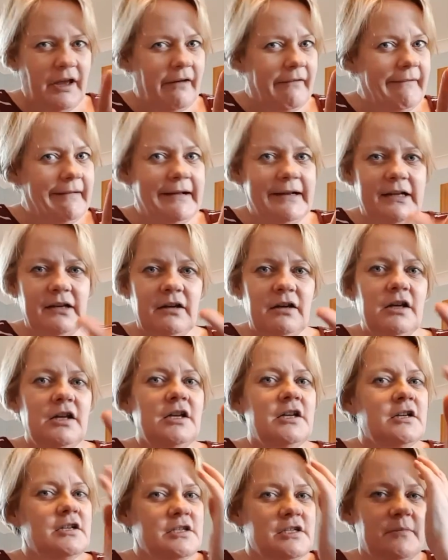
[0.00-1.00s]
Carolina,
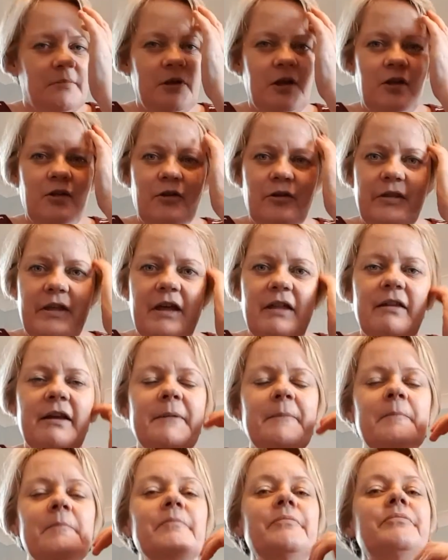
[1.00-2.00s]
something along that line.